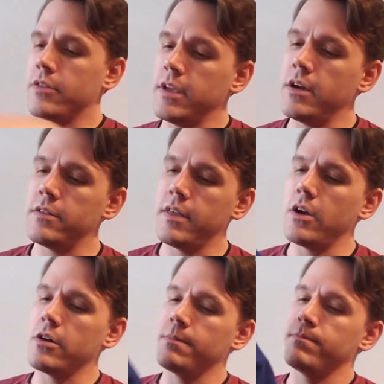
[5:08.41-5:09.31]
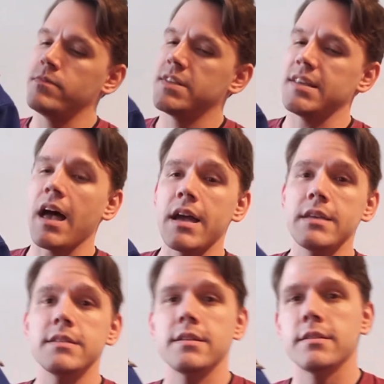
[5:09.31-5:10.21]
they're
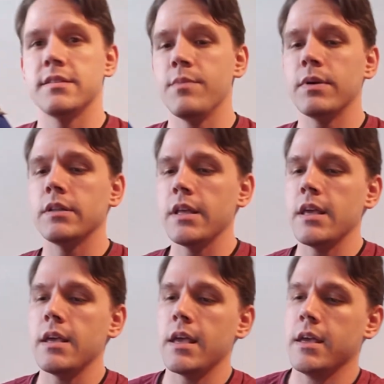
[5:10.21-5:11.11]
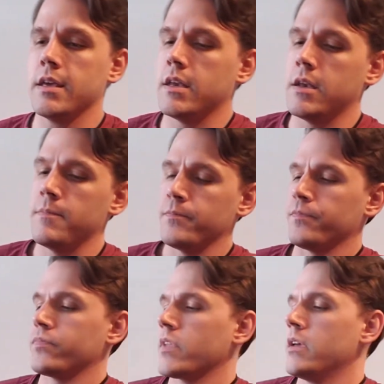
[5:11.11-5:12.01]
sized typically in
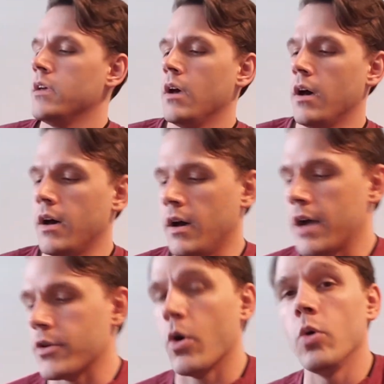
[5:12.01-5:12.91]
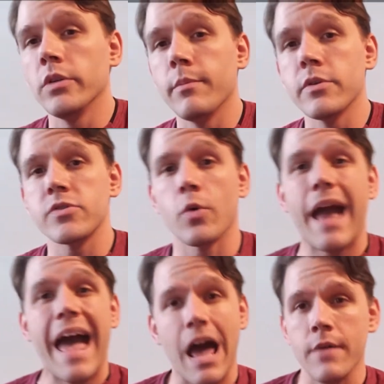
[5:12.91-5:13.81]
either whole numbers or
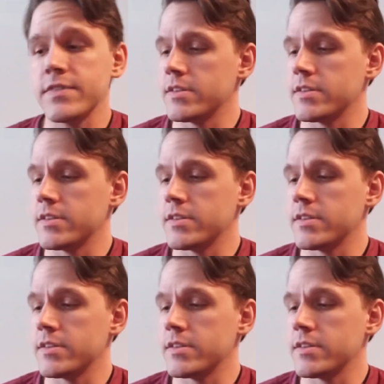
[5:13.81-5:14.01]
halves.